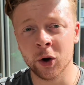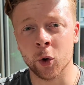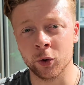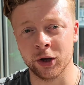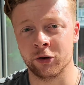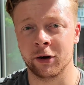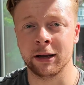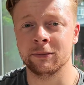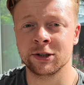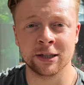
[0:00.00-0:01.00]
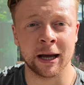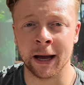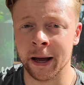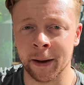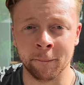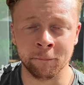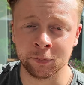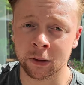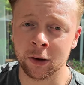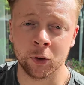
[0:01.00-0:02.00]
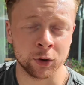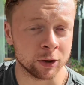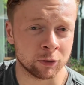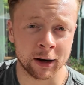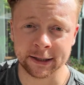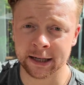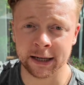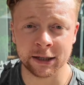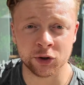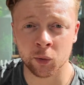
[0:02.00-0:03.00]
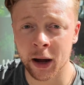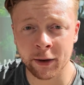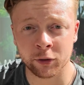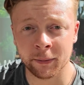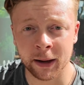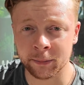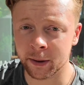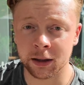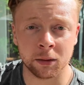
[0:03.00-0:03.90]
or your grapes or your rice cakes or whatever it may be.